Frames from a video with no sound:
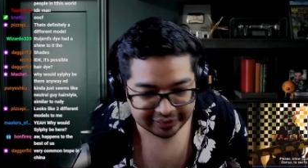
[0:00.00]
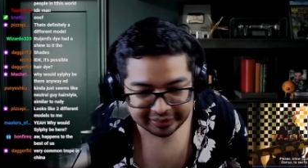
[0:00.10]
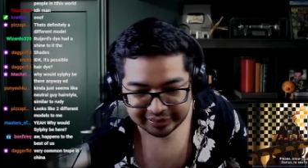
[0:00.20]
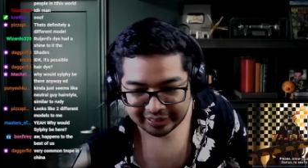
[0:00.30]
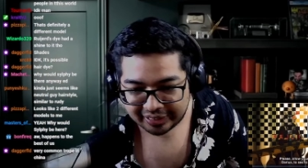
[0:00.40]

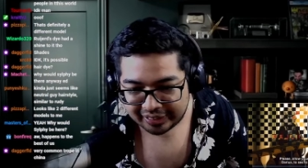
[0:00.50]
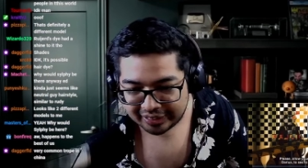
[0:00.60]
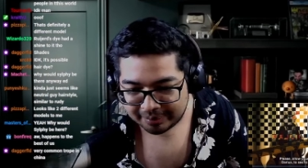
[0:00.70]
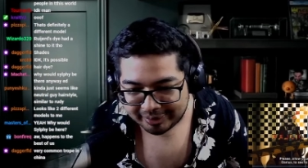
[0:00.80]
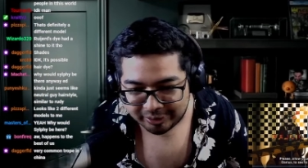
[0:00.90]
Like, yeah,
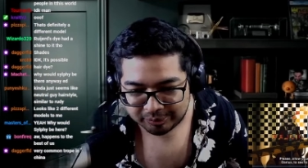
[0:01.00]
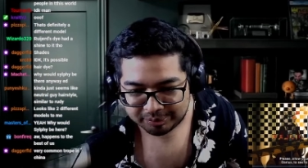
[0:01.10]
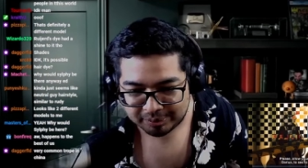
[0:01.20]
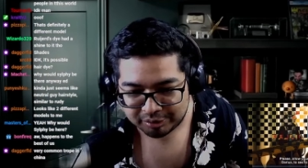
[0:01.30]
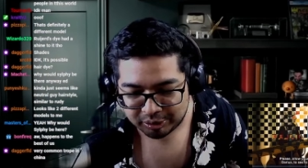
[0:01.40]
I got my
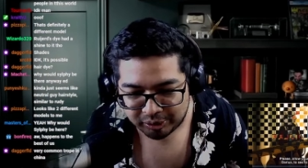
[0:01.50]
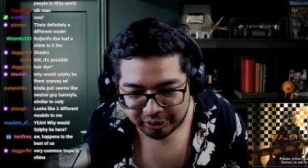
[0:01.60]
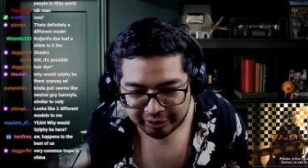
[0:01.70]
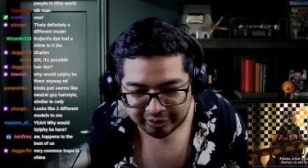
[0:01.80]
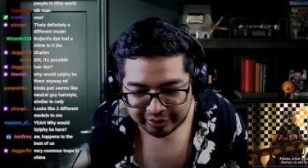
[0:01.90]
hopes up so
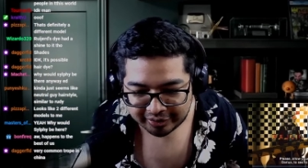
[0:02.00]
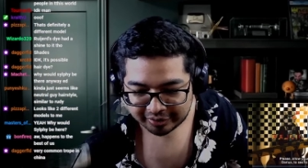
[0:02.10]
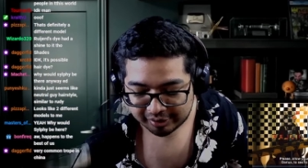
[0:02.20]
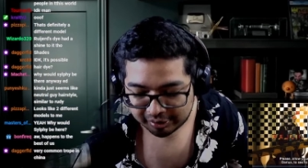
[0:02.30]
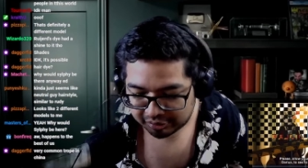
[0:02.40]
hard,
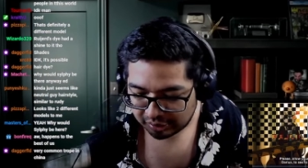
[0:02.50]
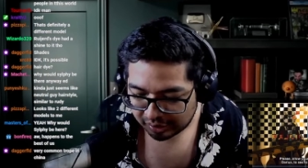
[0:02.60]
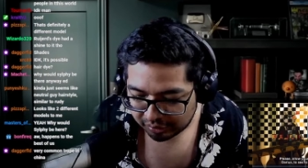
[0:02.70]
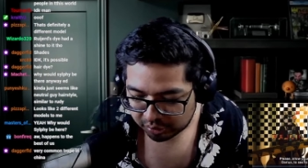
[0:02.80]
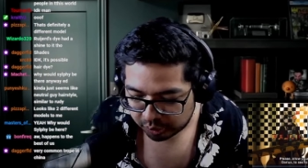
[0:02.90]
because
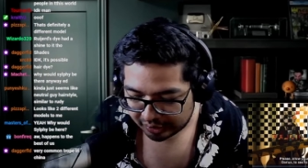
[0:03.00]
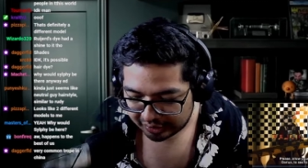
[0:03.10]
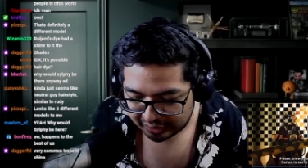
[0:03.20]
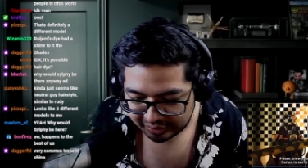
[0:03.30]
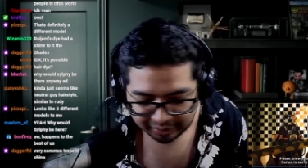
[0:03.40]
I was
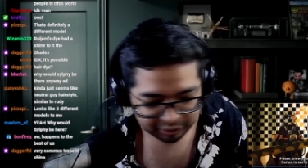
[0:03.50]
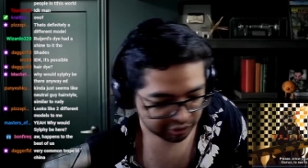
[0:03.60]
waiting.